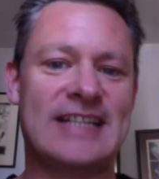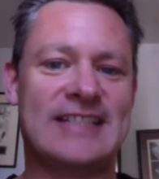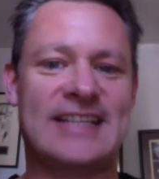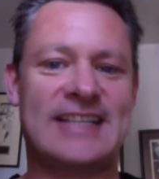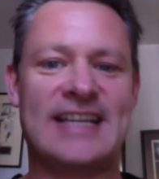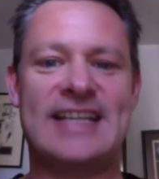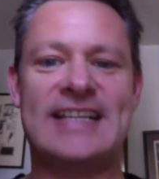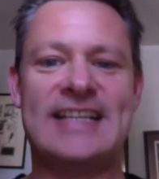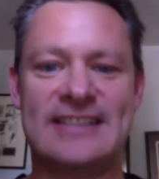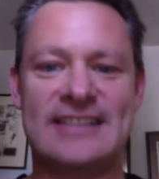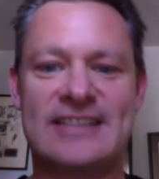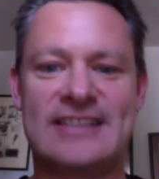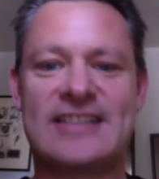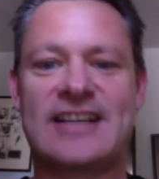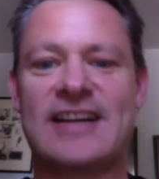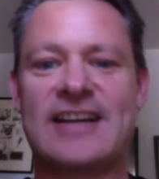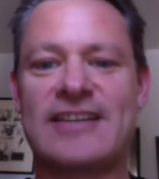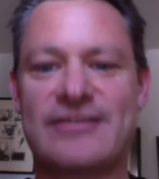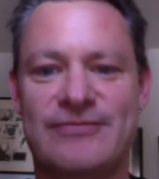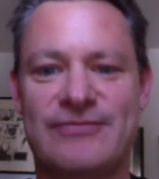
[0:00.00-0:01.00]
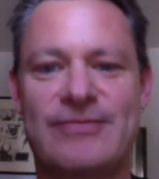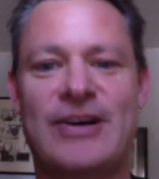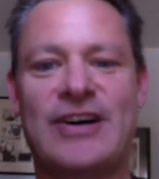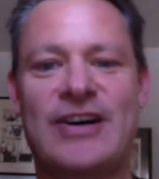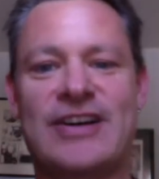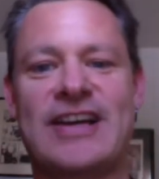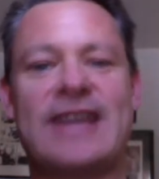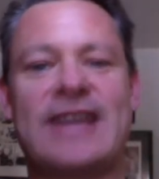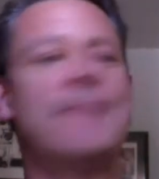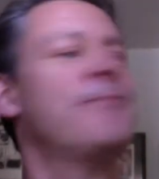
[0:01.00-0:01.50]
teens kind of
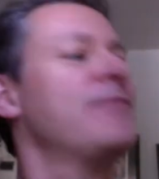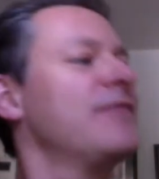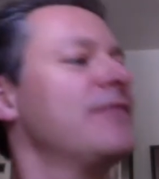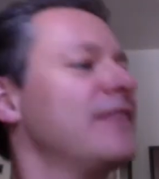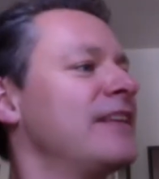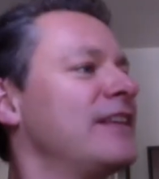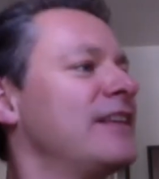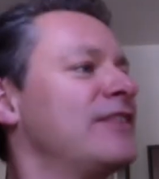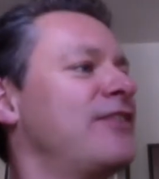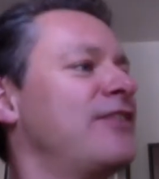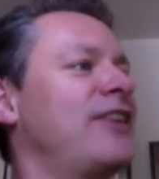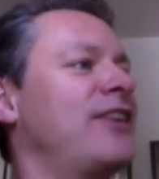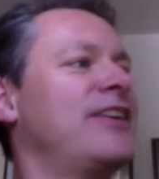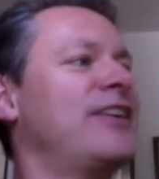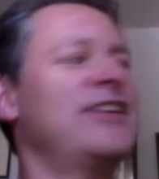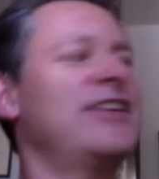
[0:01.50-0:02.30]
market. It's very good